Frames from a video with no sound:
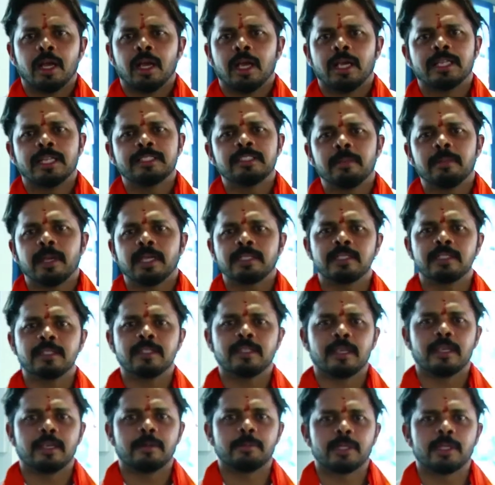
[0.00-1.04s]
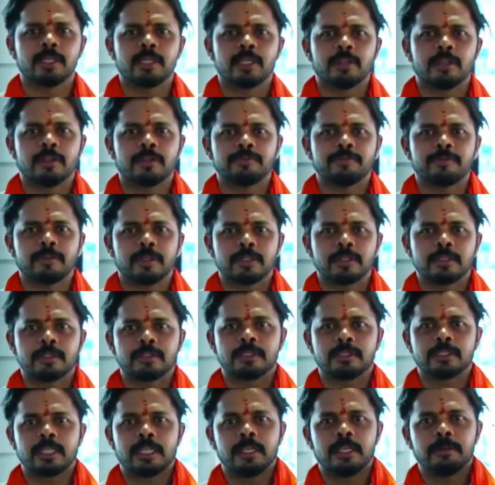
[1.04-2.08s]
It doesn't matter. I mean, if
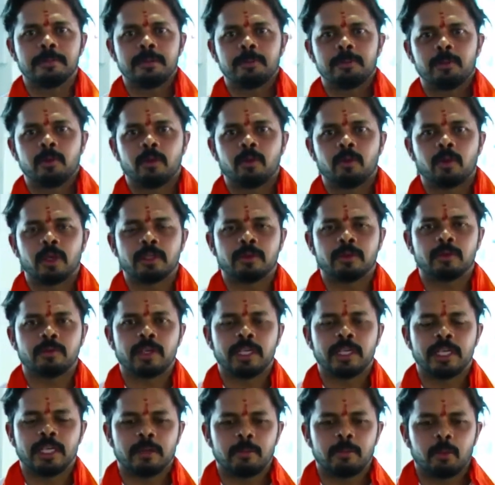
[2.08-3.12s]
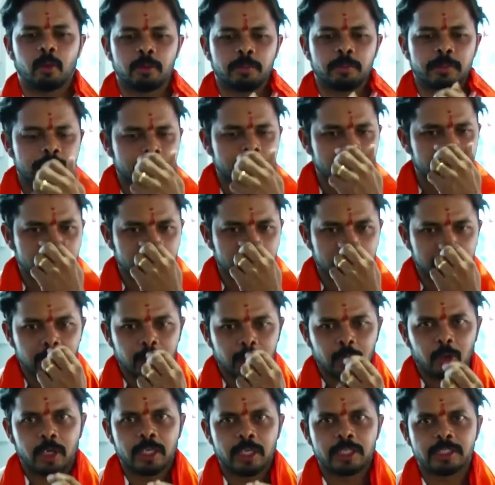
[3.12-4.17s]
certain people were worried about me
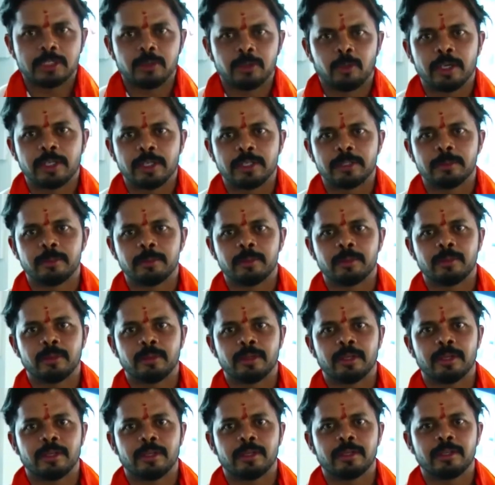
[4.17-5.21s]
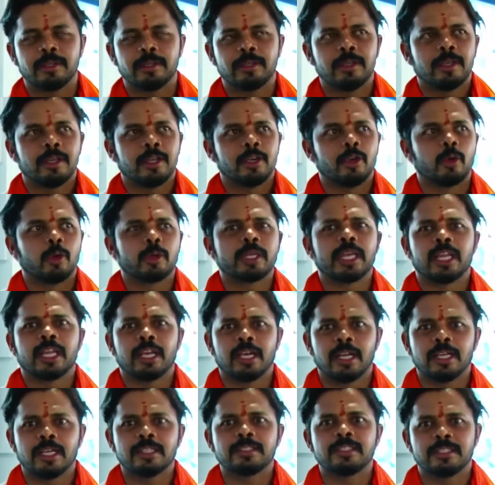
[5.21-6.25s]
calling Trivandrum no,
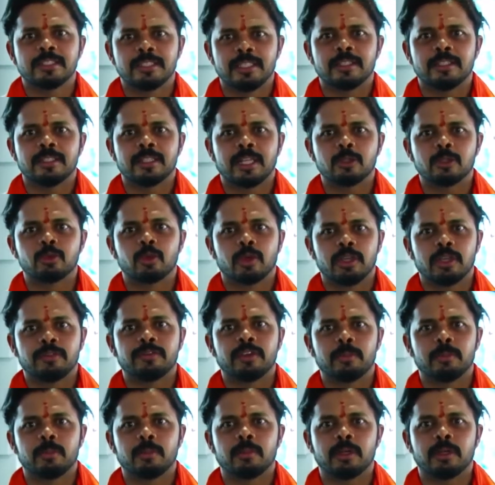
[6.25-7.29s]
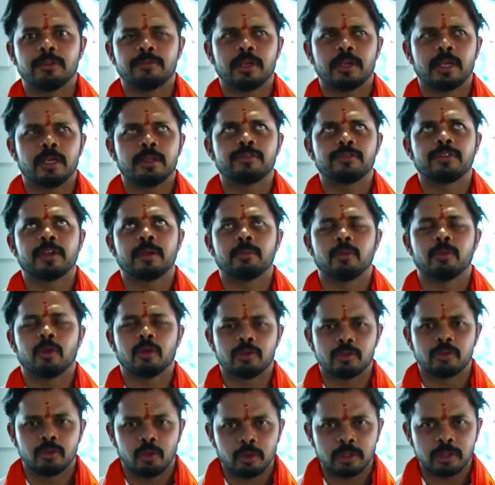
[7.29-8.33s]
Kerala is city. That's what, if I'm, if, if I'm
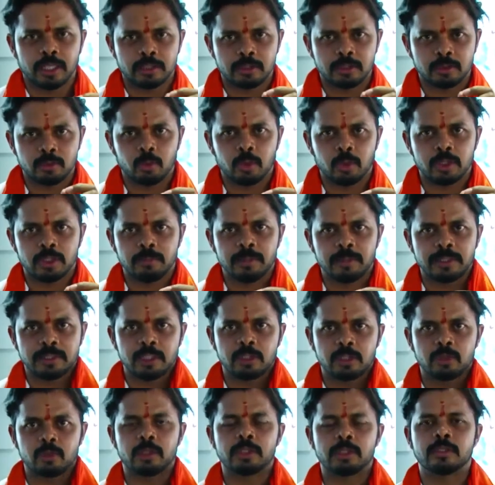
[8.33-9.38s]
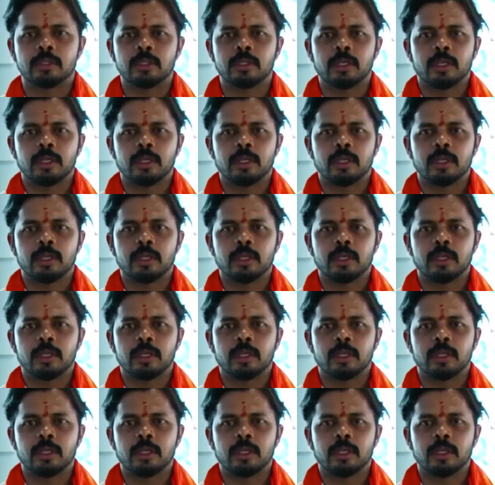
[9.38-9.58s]
not wrong, that's what the message was.